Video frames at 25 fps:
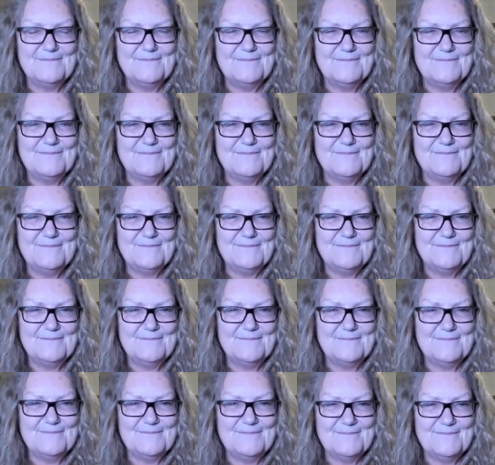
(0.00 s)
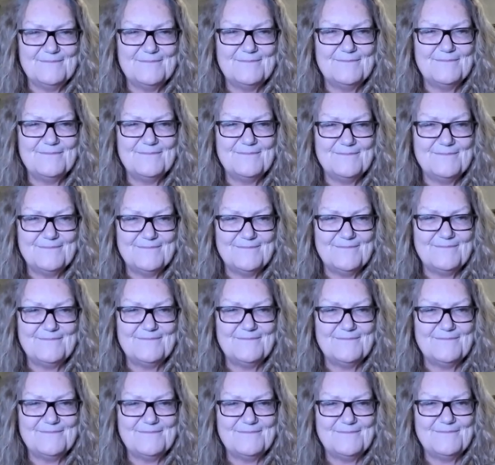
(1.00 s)

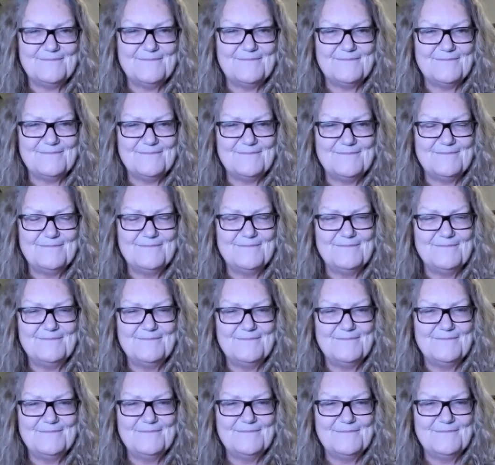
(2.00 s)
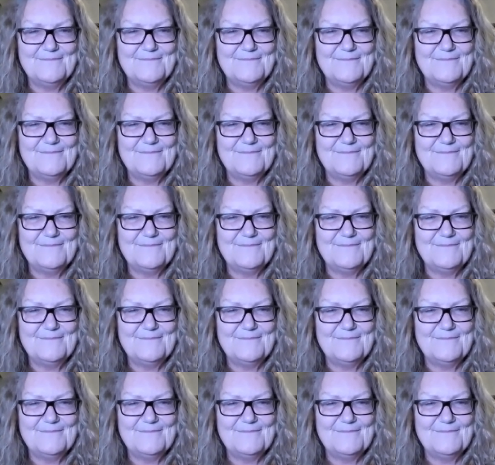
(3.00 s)
[no speech]